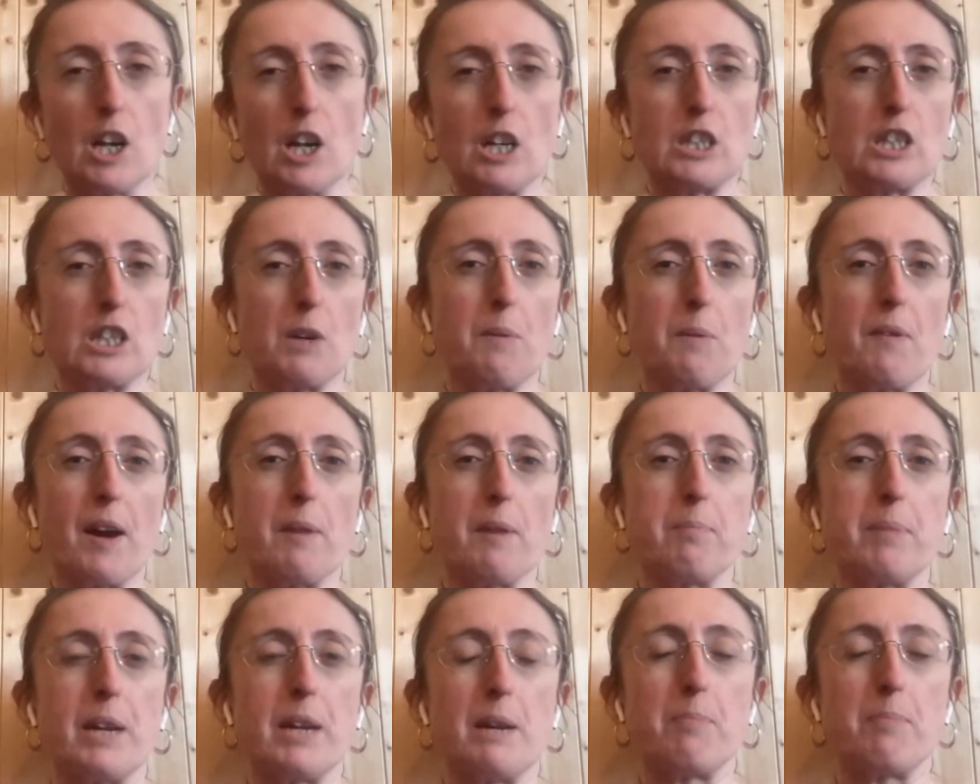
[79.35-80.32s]
so we've had
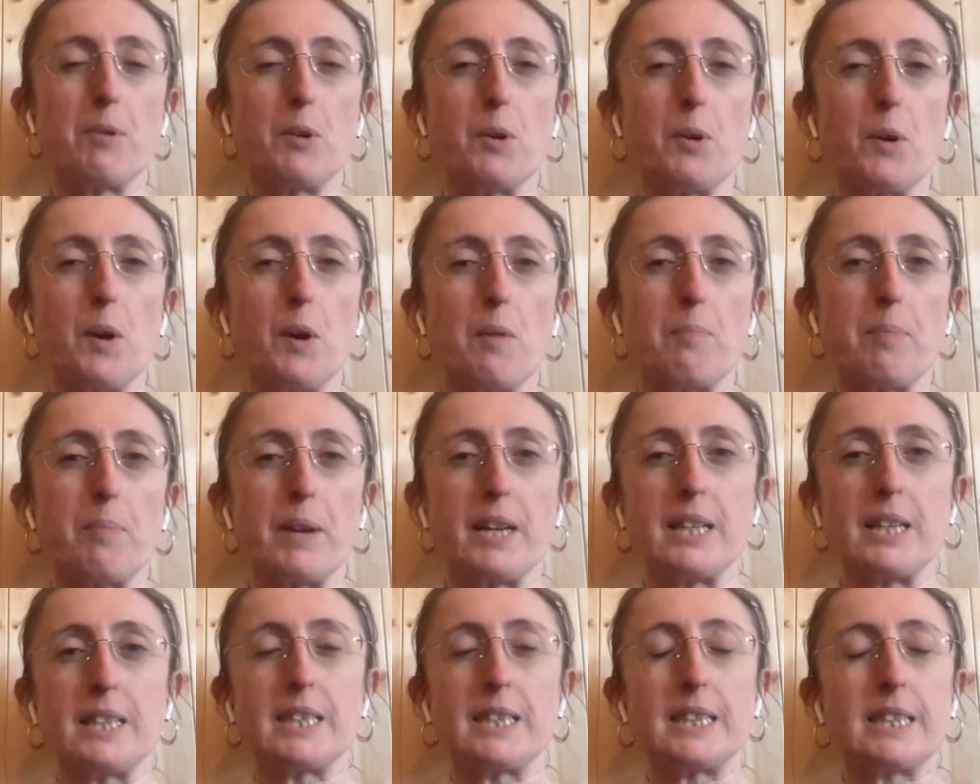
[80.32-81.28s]
people who have
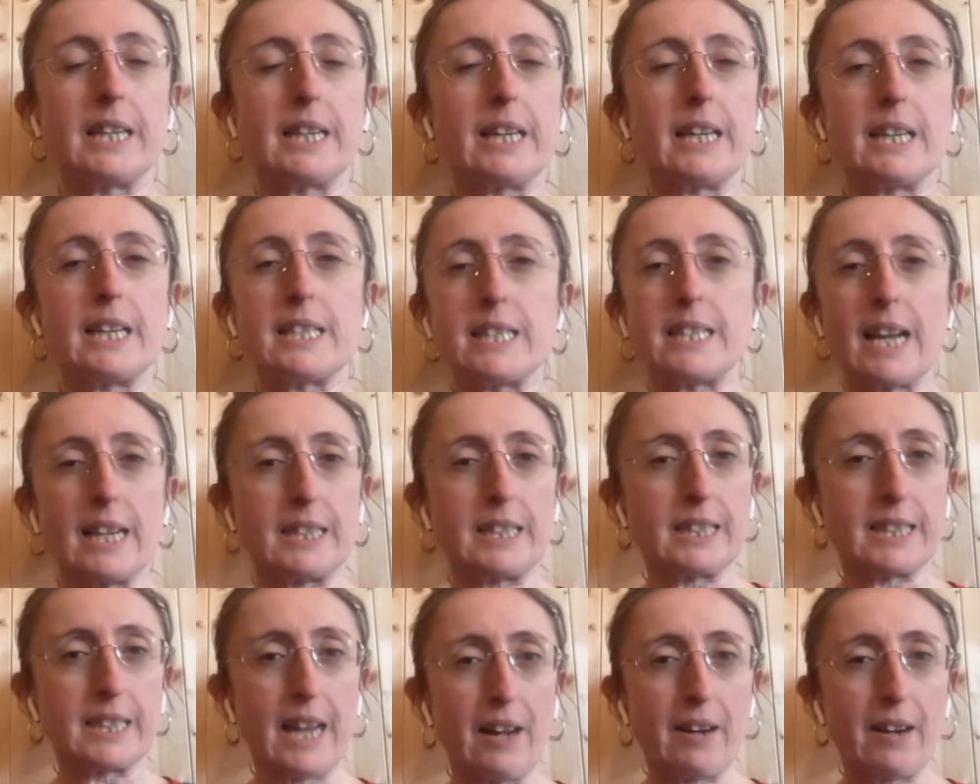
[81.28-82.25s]
been singing and
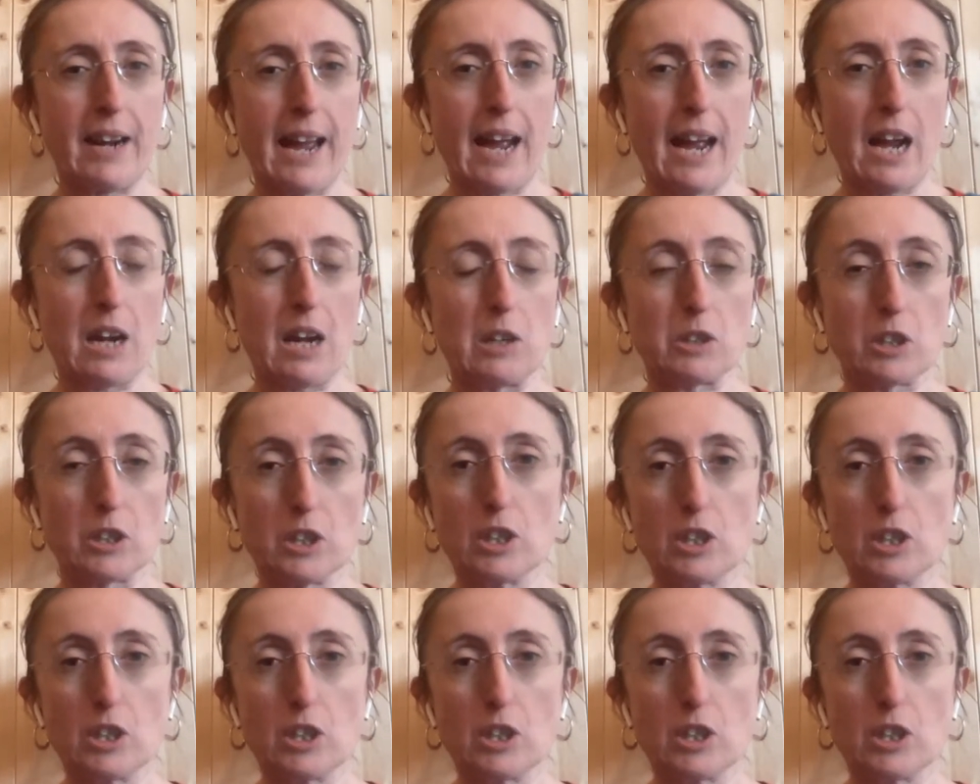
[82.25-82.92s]
dancing out loud